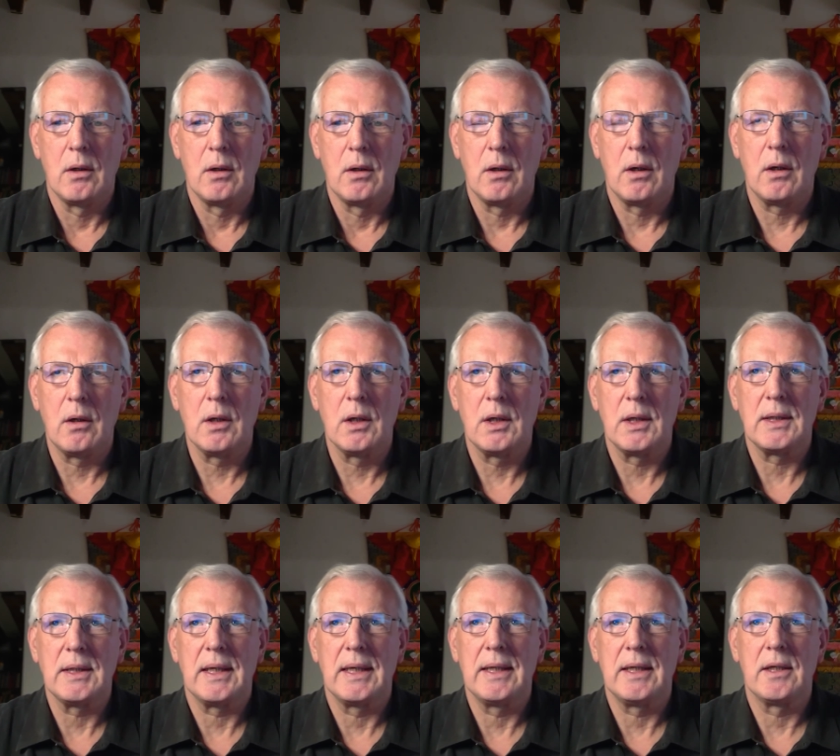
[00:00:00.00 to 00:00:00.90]

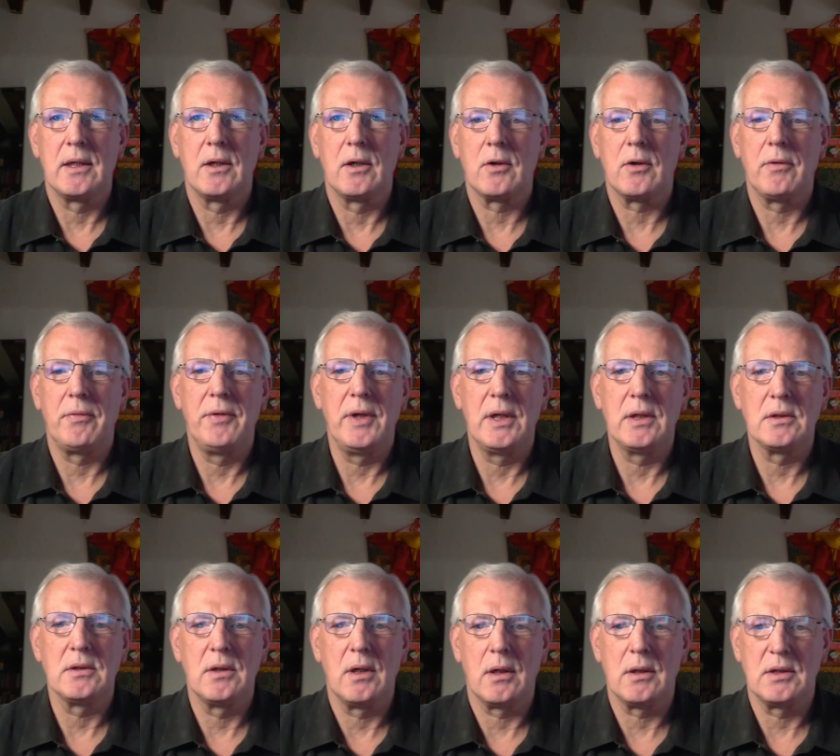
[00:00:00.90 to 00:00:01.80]
Arhat iconography
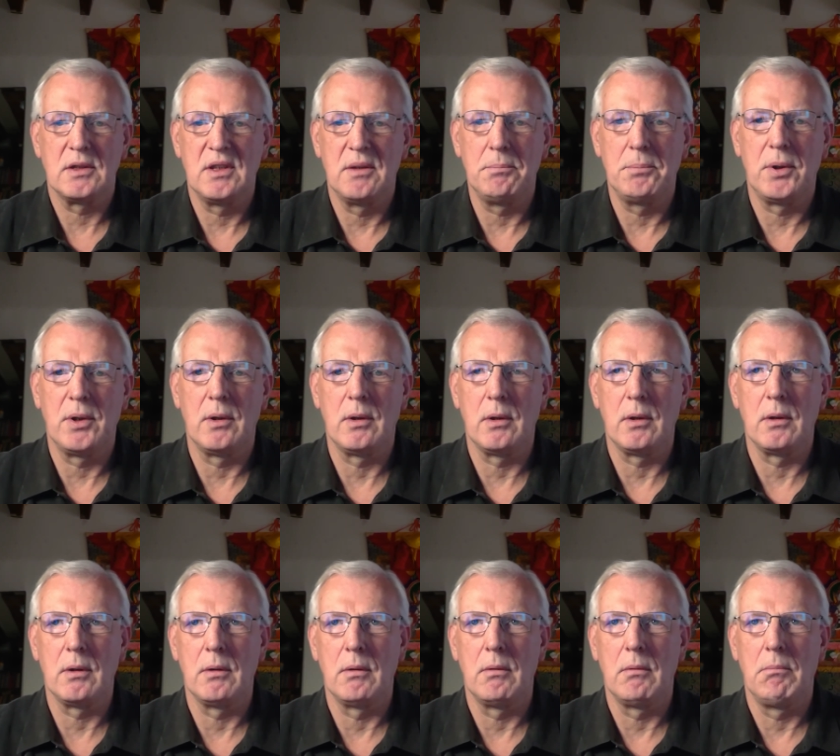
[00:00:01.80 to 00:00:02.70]
is not a
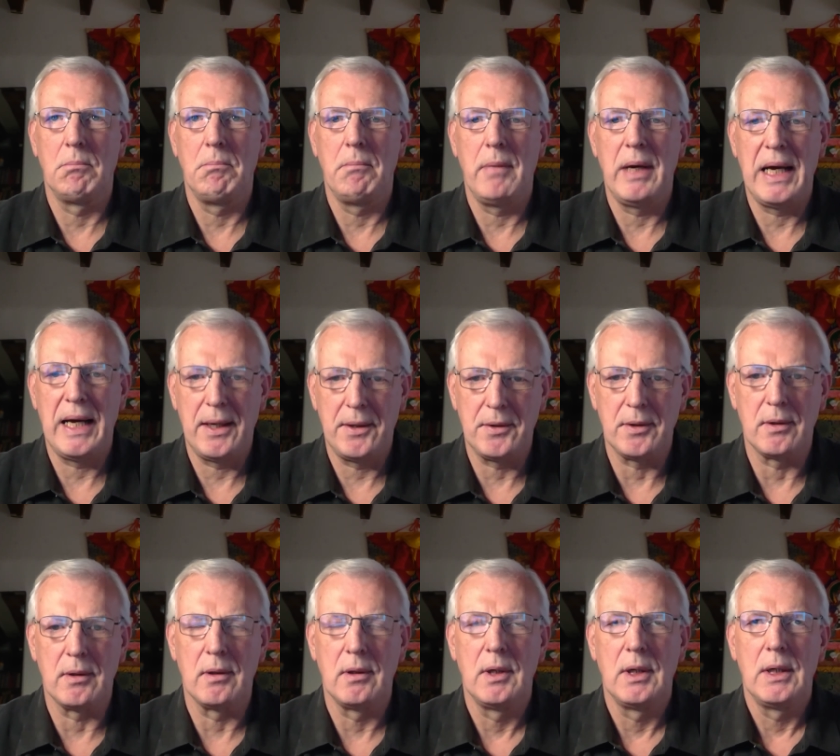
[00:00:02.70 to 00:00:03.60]
simple
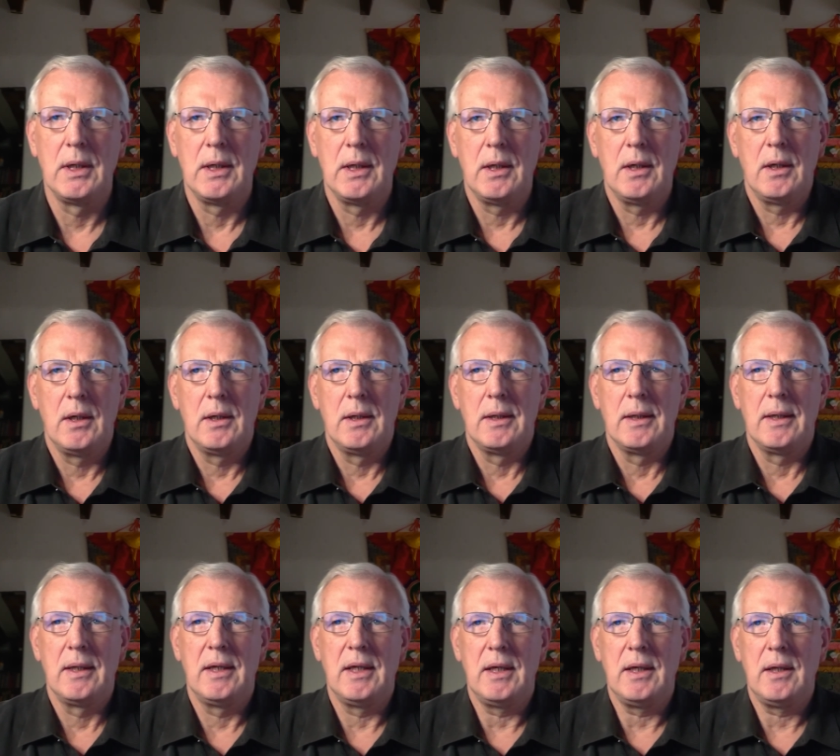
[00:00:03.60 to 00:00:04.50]
matter.
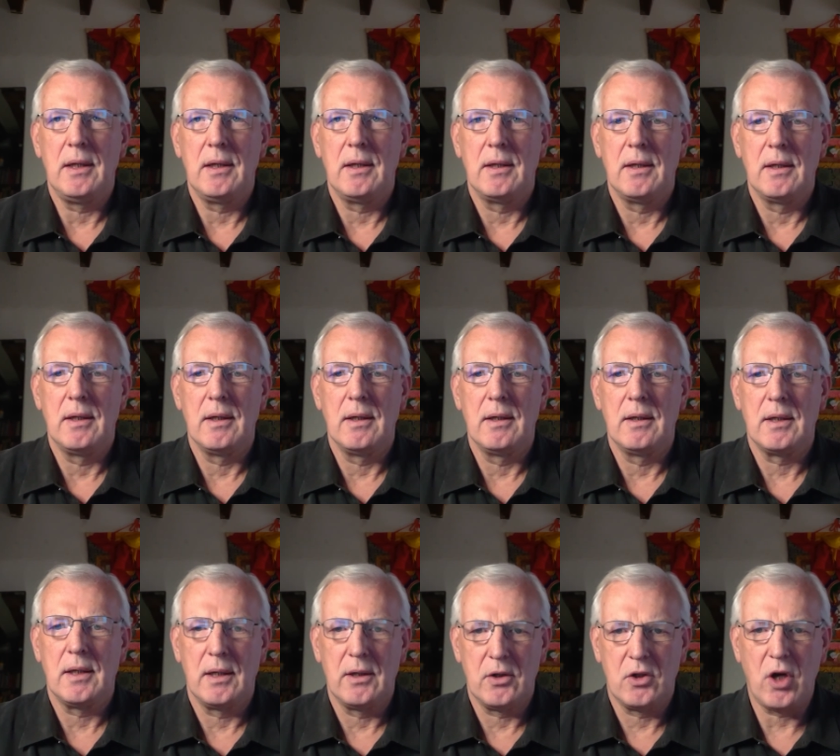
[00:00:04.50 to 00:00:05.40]
The the
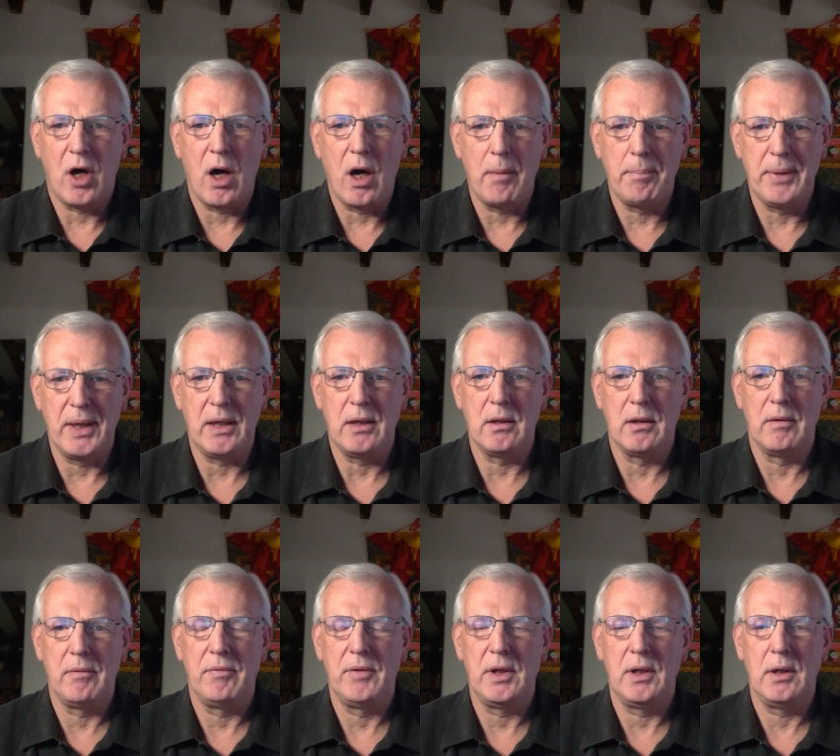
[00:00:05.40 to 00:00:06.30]
entire topic
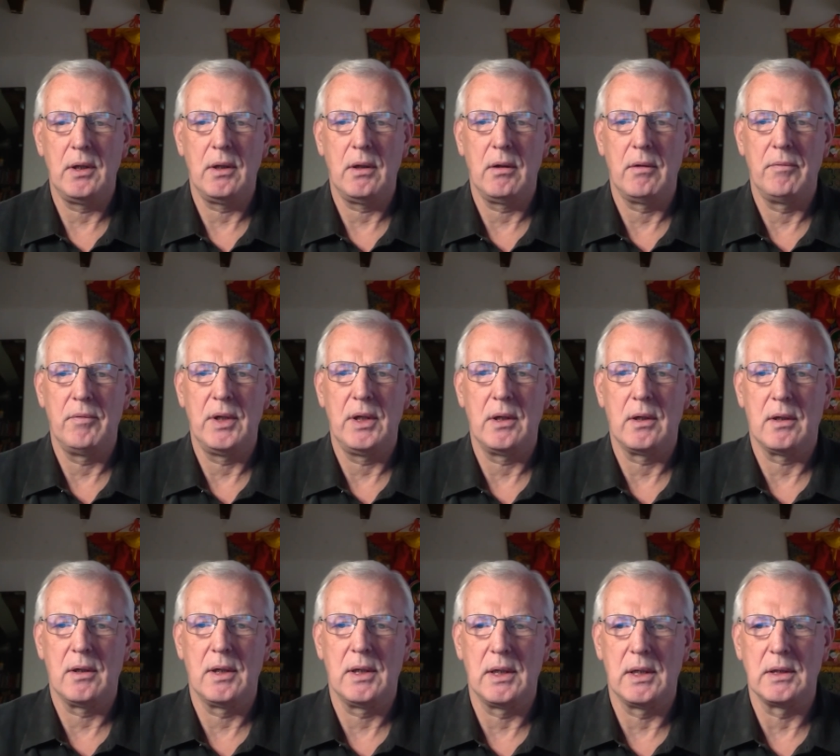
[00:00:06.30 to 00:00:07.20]
of the of the
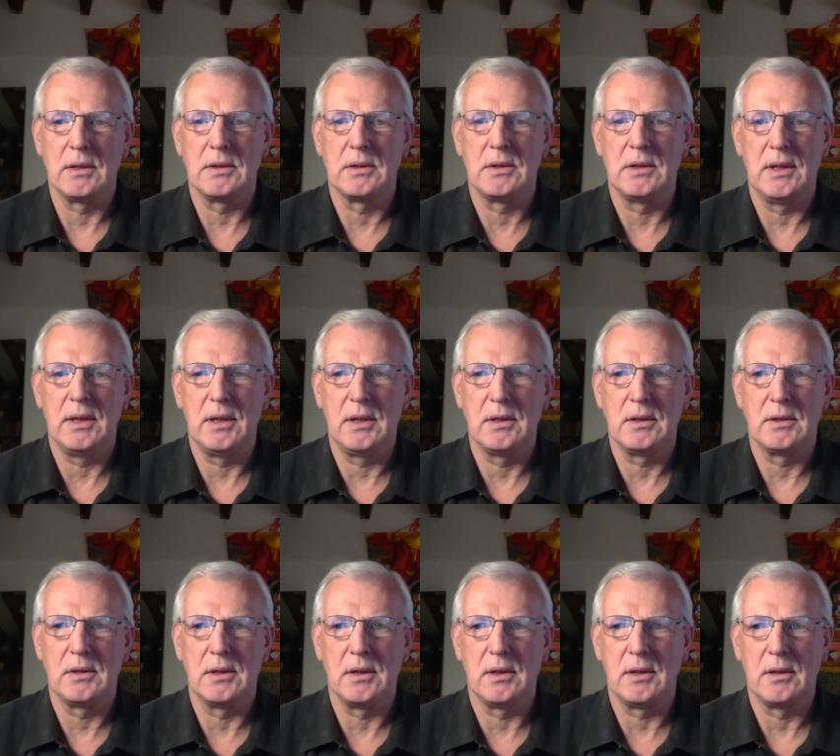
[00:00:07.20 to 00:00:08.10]
Arhats
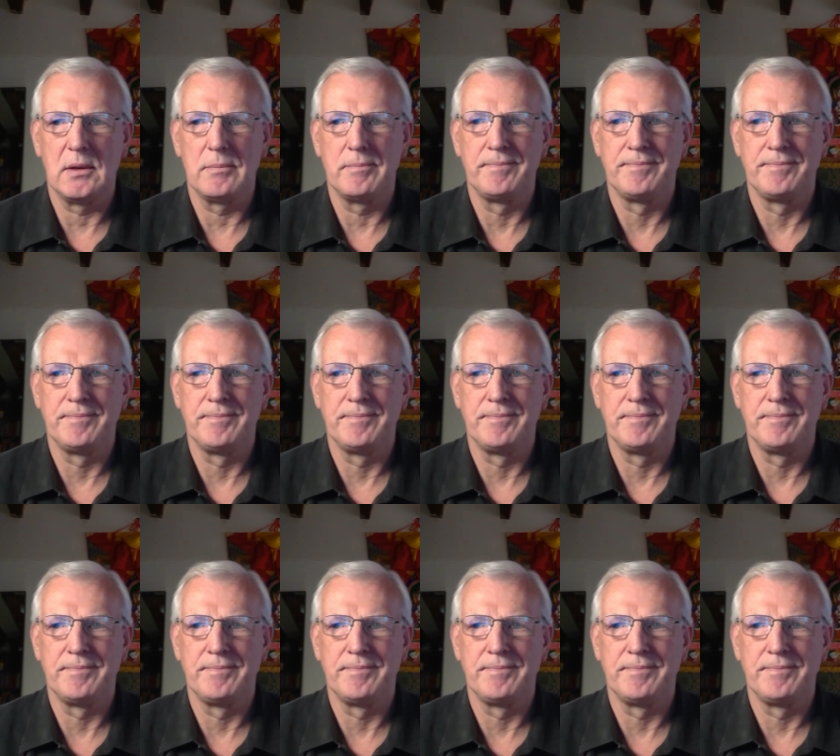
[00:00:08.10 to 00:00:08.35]
is uh,